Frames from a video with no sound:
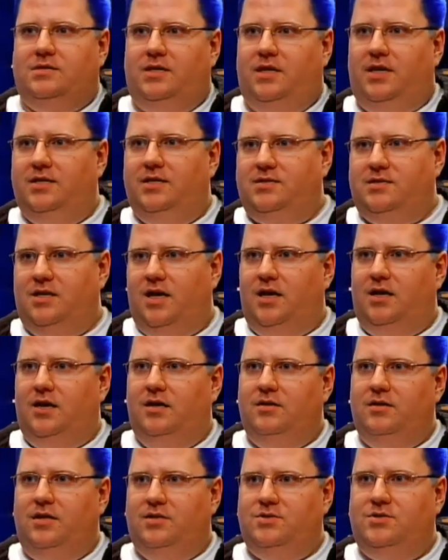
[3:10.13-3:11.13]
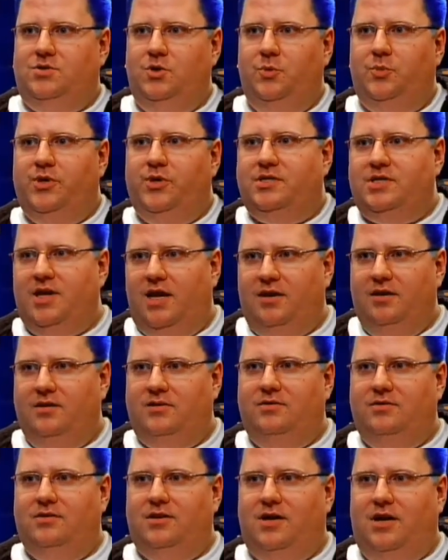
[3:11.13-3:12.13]
Like, it's not a super
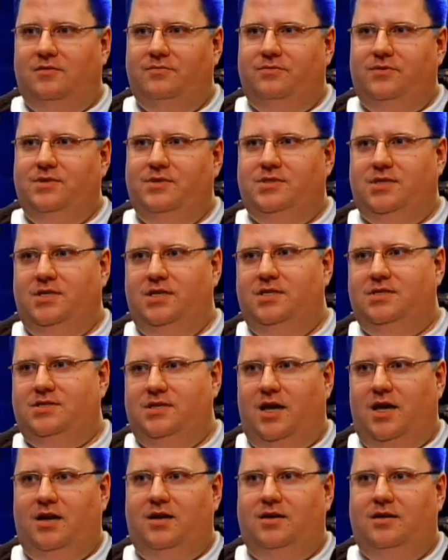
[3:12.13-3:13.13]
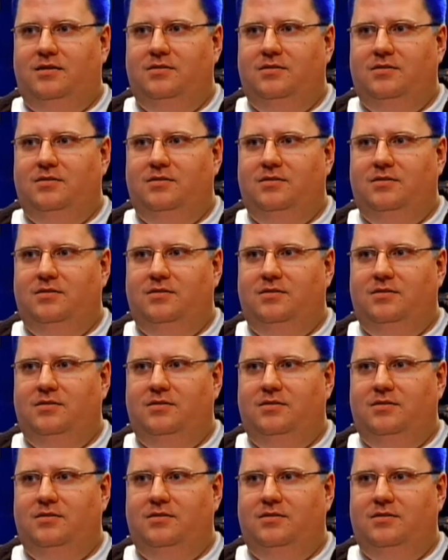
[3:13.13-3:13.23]
technical conference, and it's not